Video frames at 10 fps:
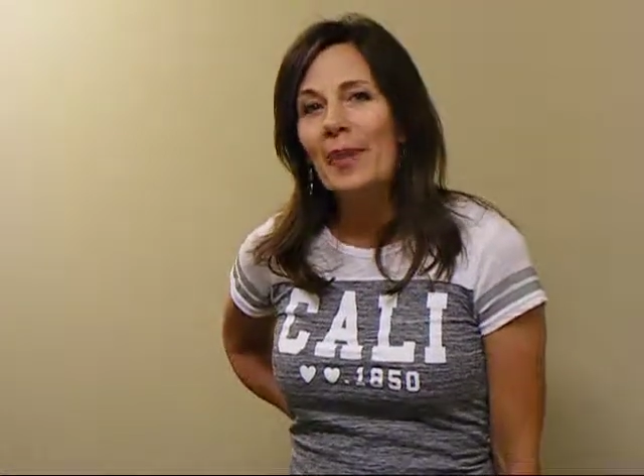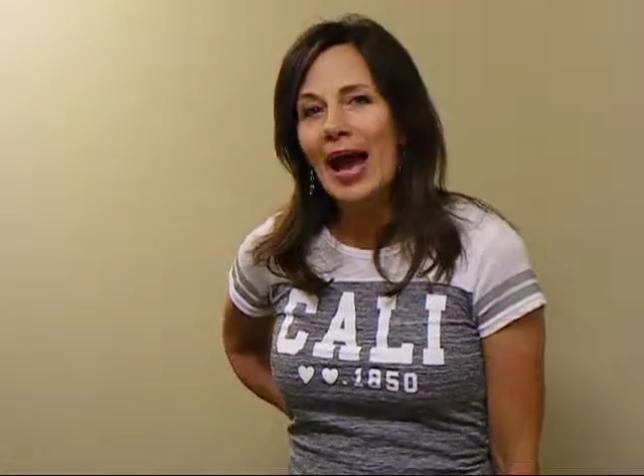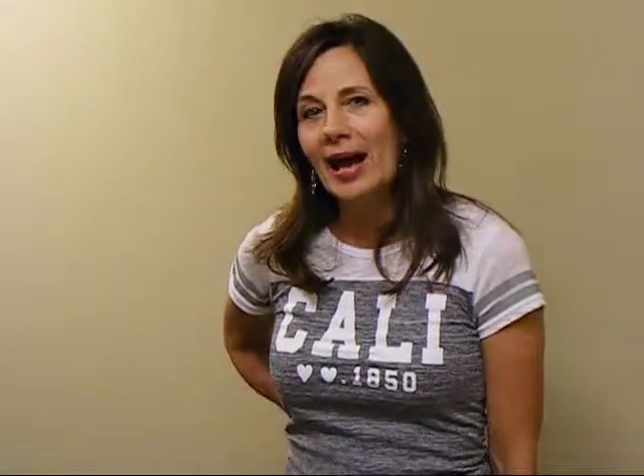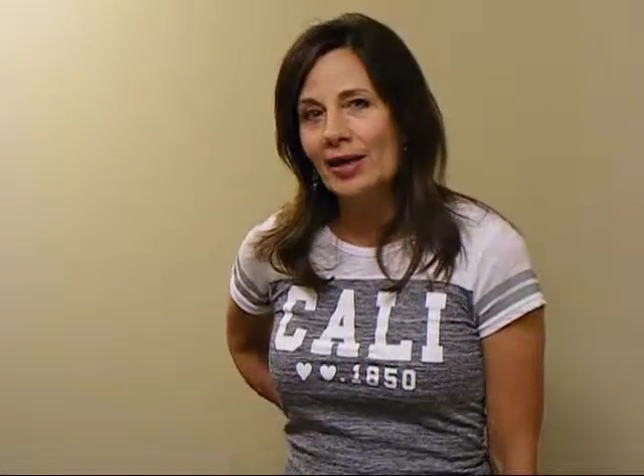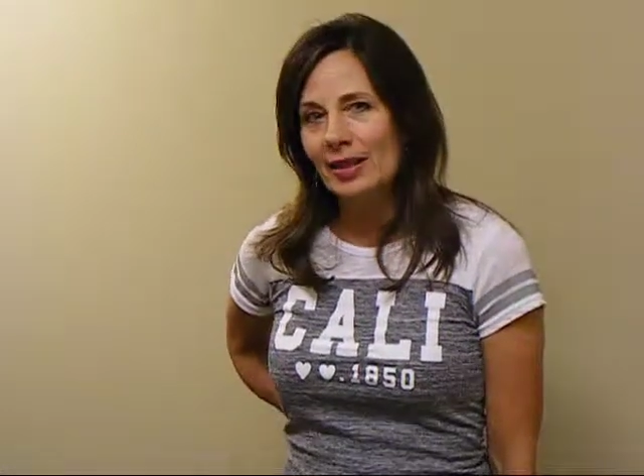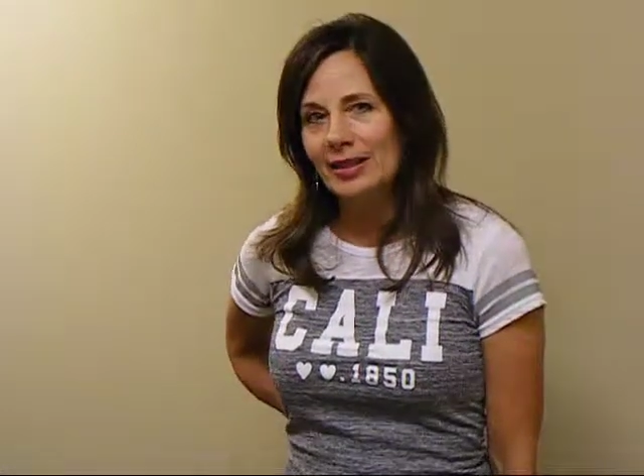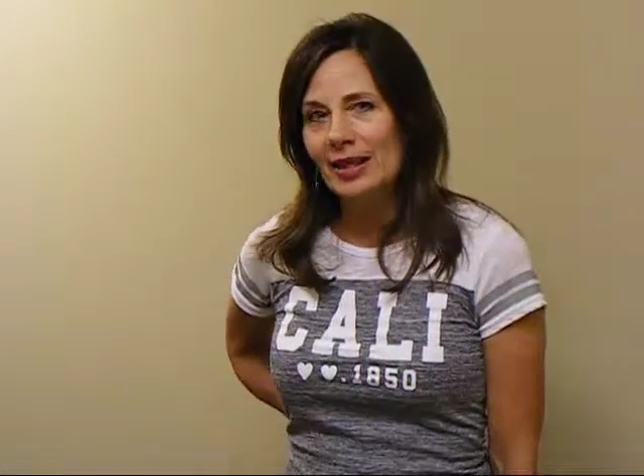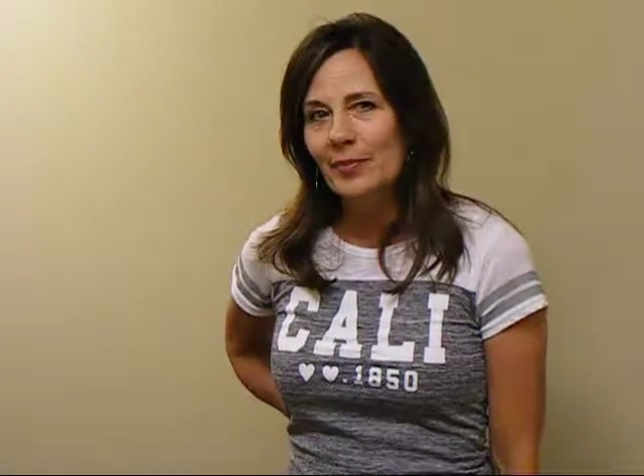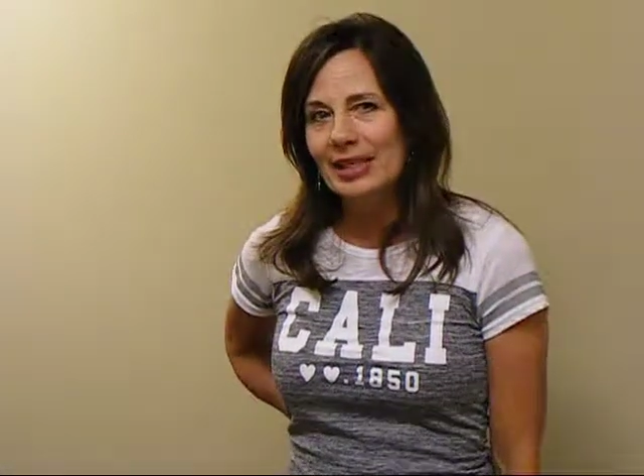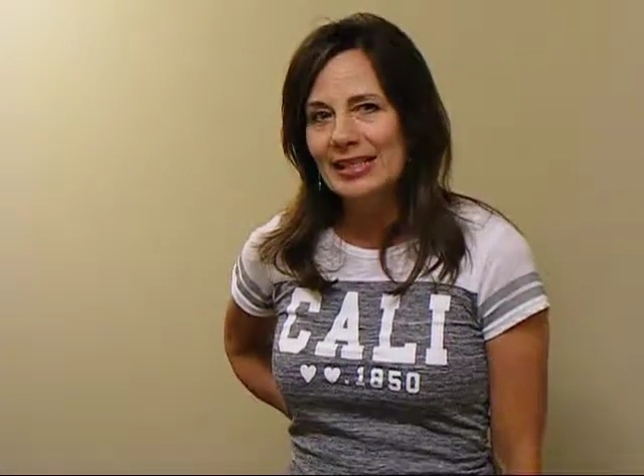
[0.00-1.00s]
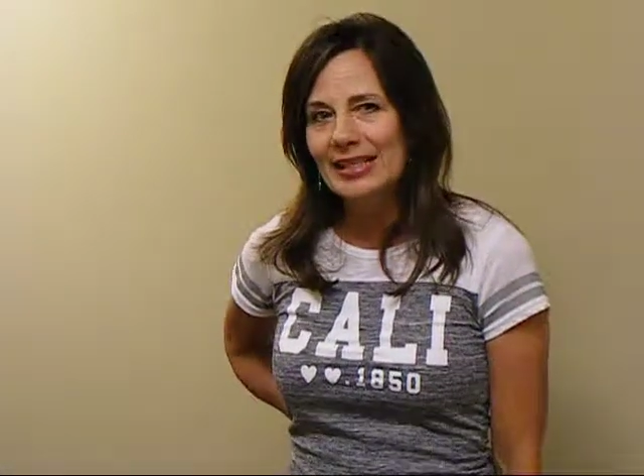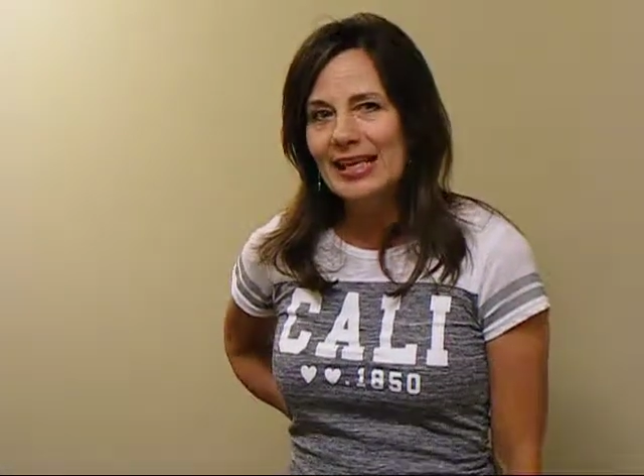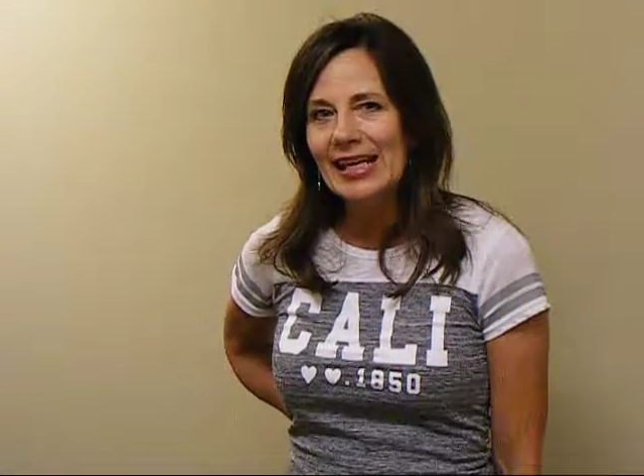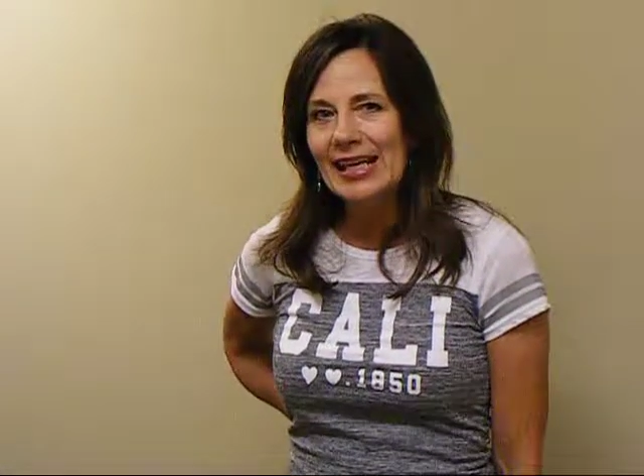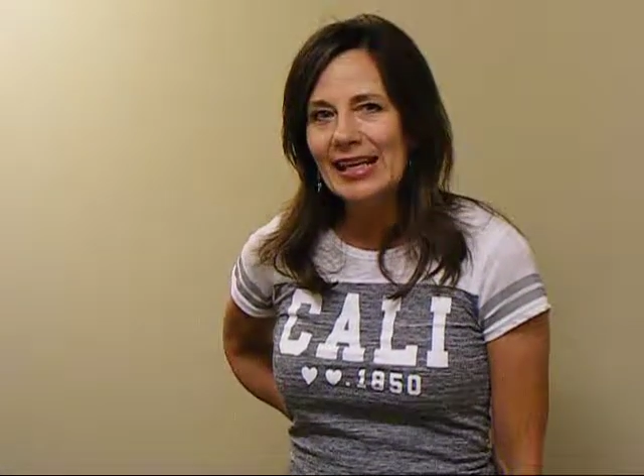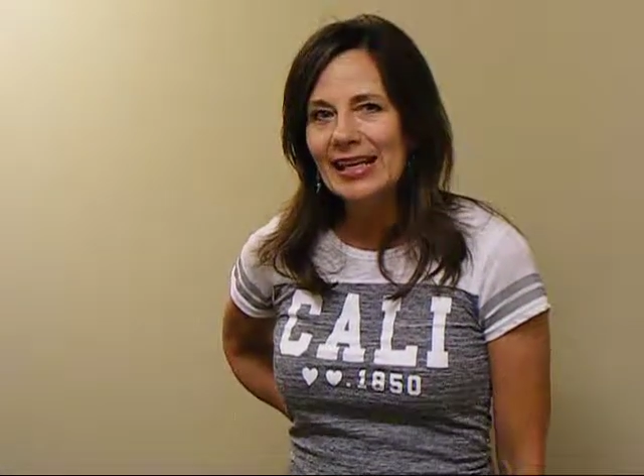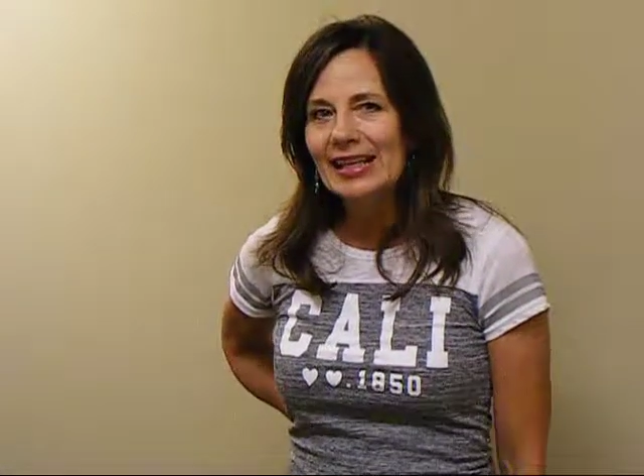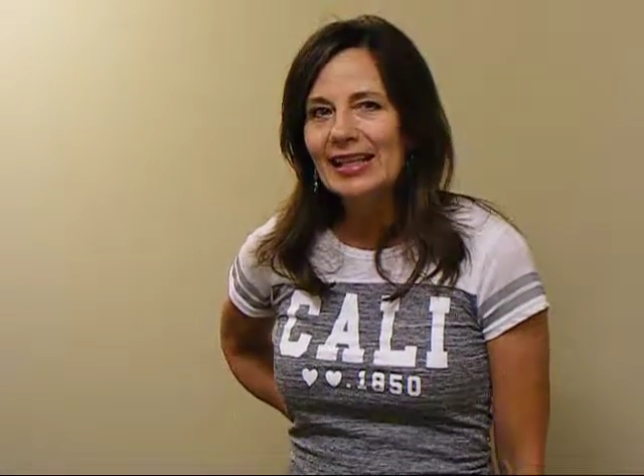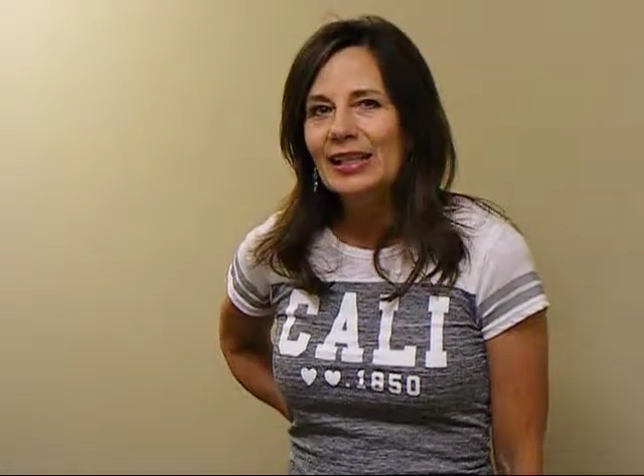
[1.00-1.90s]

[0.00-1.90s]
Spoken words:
back on somebody's knee.